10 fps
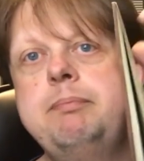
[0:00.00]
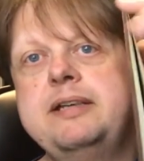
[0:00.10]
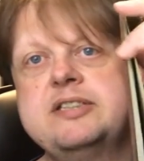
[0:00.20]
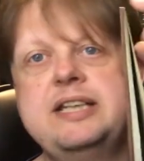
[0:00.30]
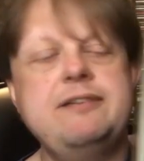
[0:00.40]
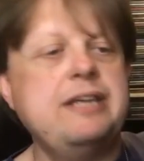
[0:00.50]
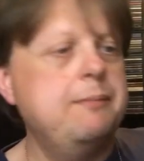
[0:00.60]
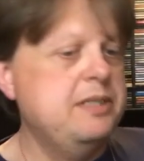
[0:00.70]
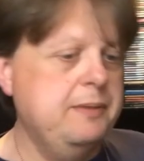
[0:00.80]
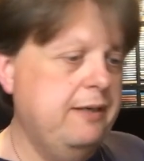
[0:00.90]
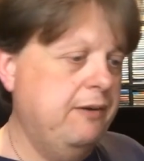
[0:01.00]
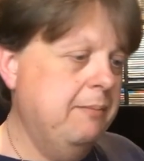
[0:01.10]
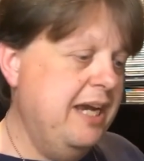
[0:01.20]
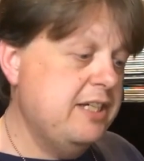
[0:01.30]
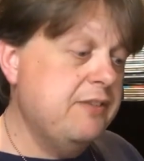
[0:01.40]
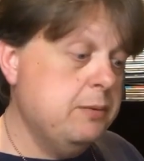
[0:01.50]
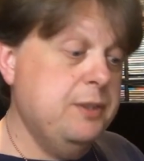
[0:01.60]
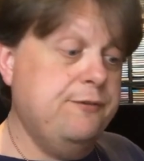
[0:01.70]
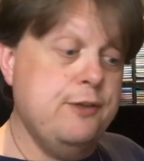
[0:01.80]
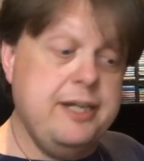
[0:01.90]
bit of sleeve damage, but nothing major.
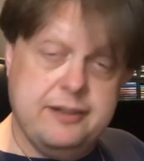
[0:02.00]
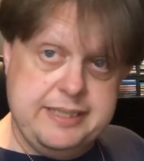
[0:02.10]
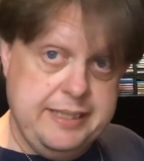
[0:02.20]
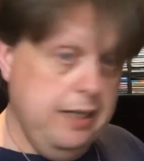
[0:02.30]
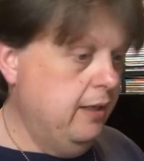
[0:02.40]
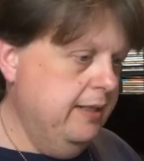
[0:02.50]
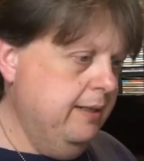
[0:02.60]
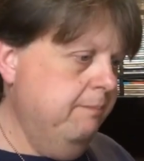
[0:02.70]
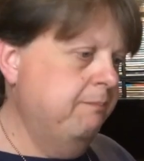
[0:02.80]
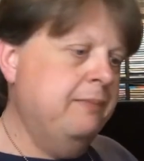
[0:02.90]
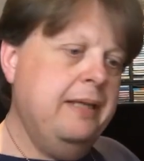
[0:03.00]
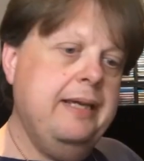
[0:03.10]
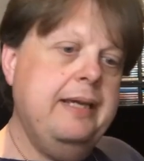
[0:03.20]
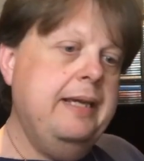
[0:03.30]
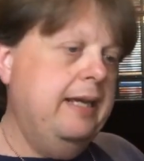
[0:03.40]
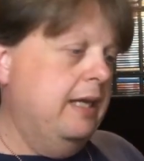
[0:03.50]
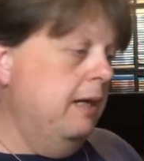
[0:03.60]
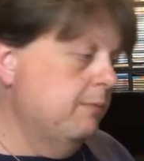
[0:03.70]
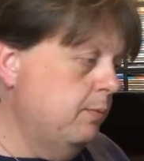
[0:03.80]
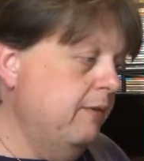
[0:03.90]
This was $3.99. It
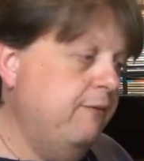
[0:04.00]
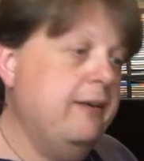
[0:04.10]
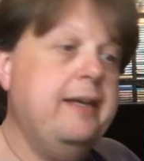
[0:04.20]
comes with